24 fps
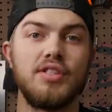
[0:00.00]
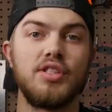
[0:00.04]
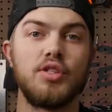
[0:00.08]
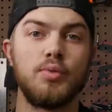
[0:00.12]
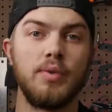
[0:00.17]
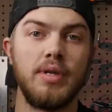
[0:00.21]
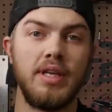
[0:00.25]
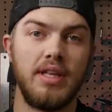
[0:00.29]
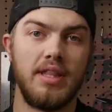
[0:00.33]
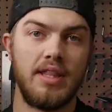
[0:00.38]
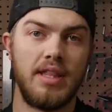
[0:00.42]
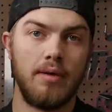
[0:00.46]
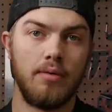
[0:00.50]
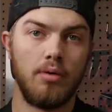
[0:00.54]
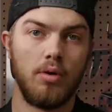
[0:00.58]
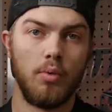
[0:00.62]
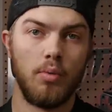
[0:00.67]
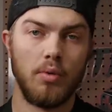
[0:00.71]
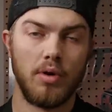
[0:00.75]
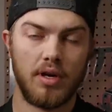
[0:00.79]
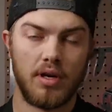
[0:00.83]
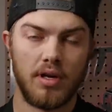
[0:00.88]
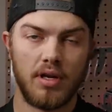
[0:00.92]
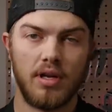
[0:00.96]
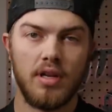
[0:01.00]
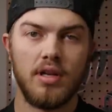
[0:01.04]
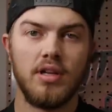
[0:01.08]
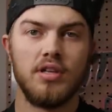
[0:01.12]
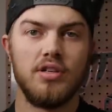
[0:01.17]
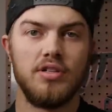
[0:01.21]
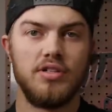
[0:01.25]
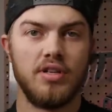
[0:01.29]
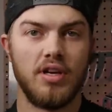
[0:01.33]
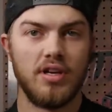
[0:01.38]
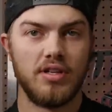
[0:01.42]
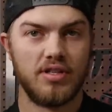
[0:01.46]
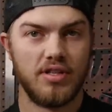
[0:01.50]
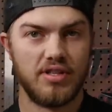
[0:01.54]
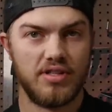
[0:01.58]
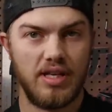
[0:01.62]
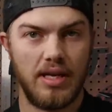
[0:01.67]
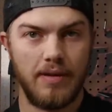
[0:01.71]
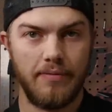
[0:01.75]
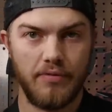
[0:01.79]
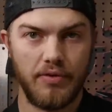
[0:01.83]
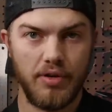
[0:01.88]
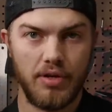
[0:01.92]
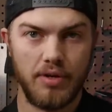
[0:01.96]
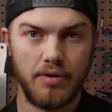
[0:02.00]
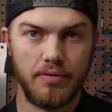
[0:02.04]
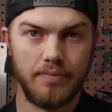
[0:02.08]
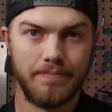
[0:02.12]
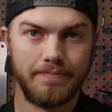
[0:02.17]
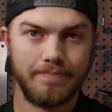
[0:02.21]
suite that will work just the same for you.